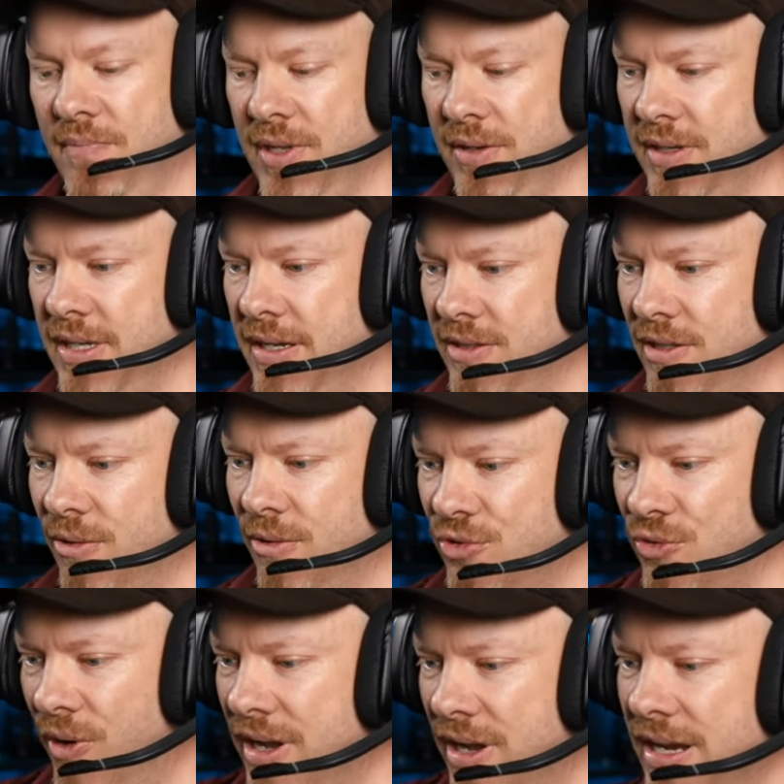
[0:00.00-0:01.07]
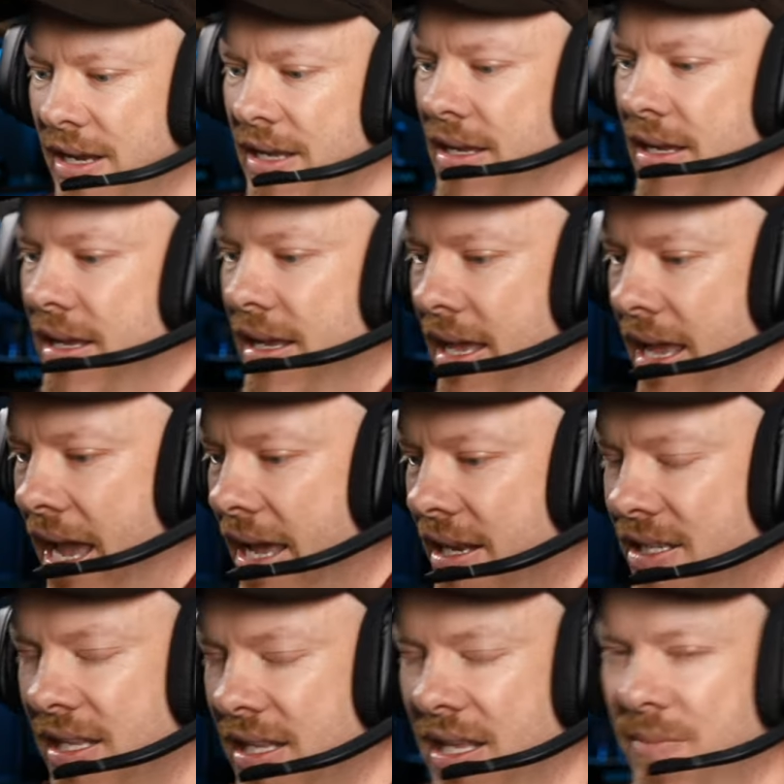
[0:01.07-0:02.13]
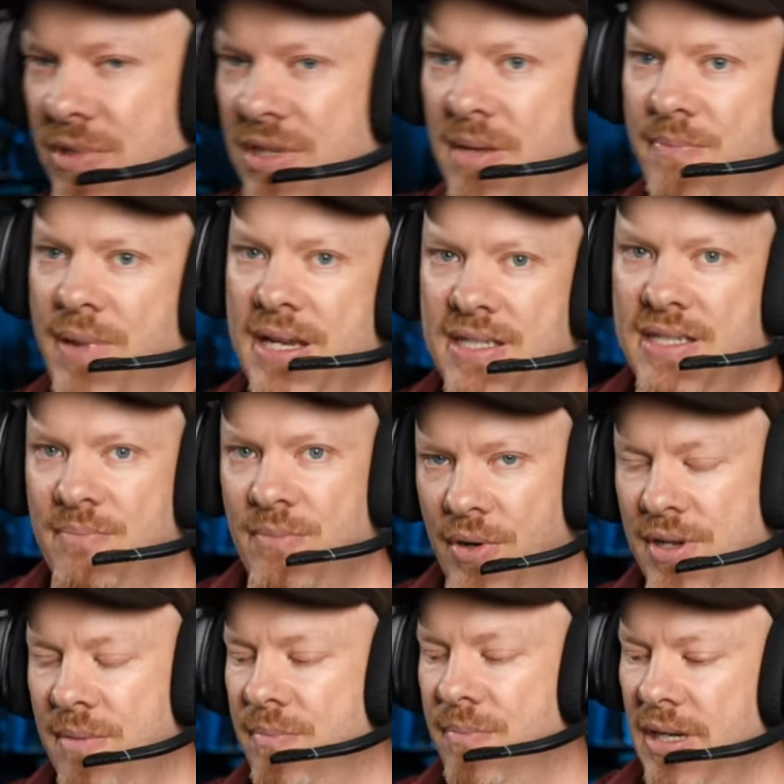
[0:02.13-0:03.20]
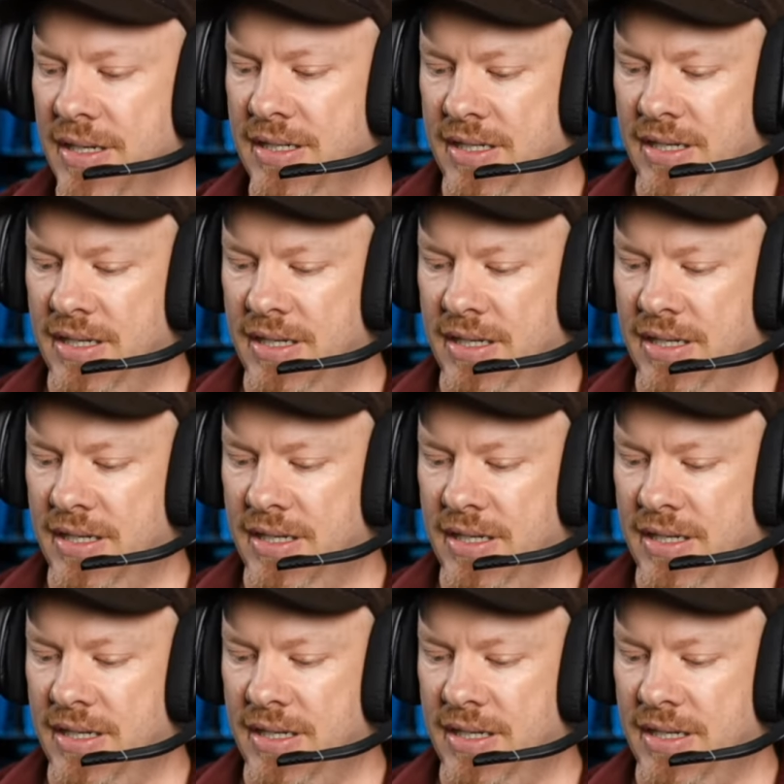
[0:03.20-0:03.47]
Okay, so I'll try and answer them to the best of my ability.